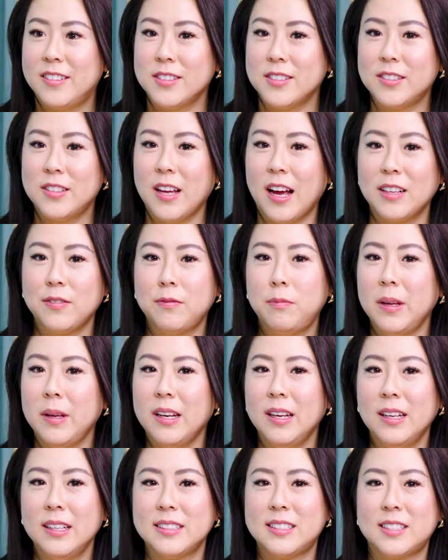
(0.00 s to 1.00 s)
Just have
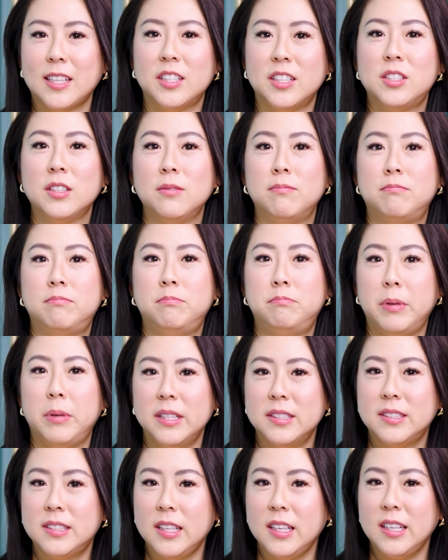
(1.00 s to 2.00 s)
been such a
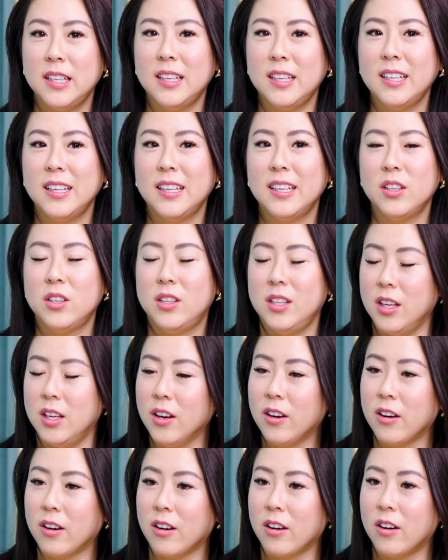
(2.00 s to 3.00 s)
busy
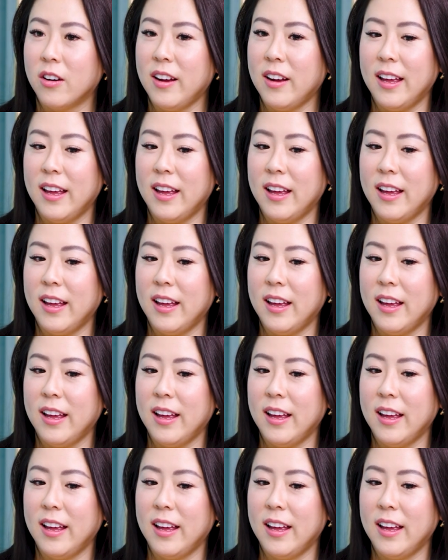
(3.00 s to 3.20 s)
year,